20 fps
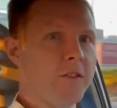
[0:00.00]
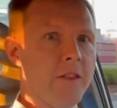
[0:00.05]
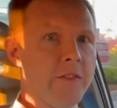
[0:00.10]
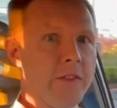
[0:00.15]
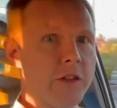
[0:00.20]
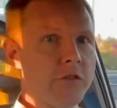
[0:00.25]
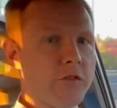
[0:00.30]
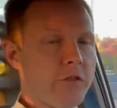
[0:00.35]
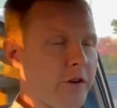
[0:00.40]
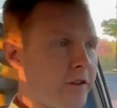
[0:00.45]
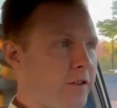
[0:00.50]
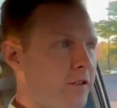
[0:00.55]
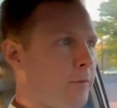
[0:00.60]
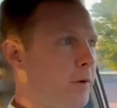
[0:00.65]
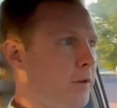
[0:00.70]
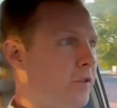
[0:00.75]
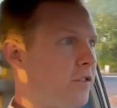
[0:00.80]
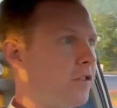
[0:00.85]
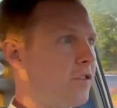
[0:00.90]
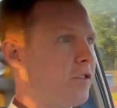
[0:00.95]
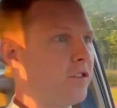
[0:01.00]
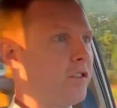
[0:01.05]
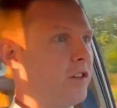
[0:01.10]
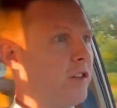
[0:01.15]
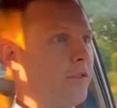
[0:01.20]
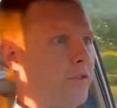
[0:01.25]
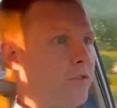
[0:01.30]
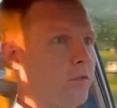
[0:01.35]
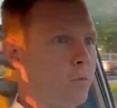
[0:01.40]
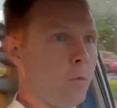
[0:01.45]
and the transmission
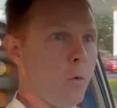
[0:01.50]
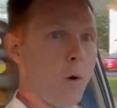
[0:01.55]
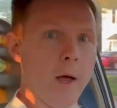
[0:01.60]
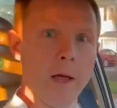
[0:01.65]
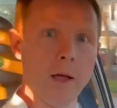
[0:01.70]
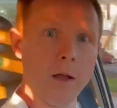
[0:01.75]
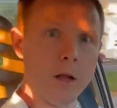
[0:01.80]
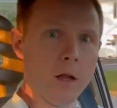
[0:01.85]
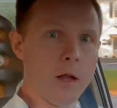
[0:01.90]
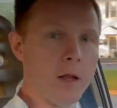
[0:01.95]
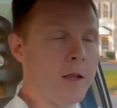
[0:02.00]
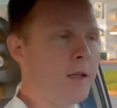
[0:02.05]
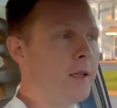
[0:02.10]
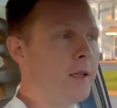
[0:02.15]
shifts well.